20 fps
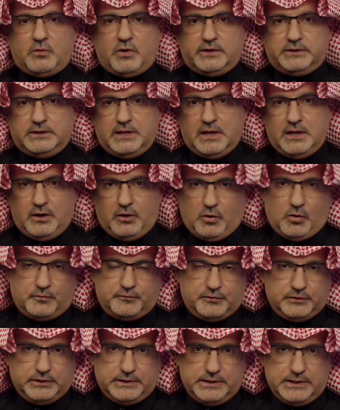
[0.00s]
everyone,
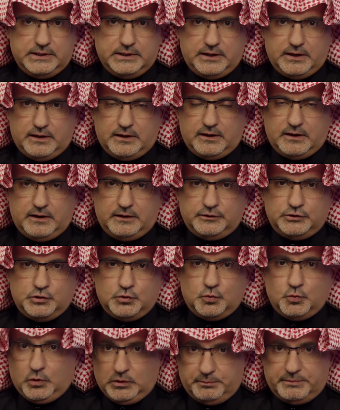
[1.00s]
hopefully
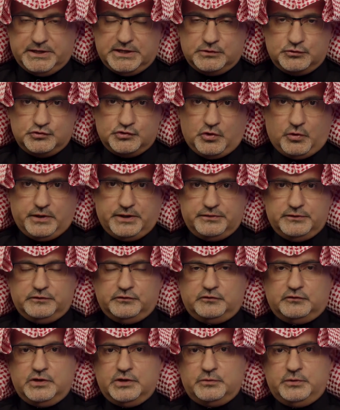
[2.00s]
you will be enjoying
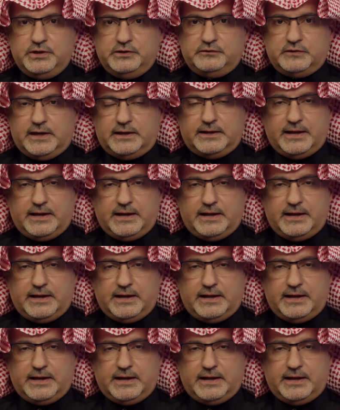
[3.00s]
this series.